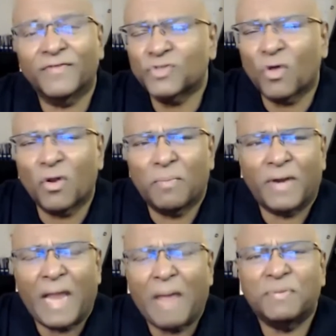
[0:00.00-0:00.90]
It's all
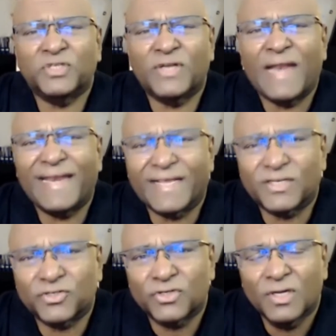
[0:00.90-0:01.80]
about
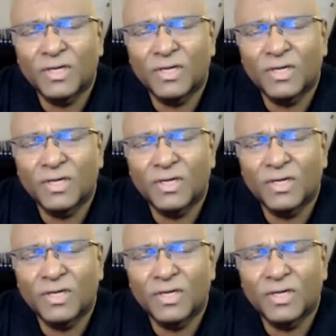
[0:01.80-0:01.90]
epigenetics,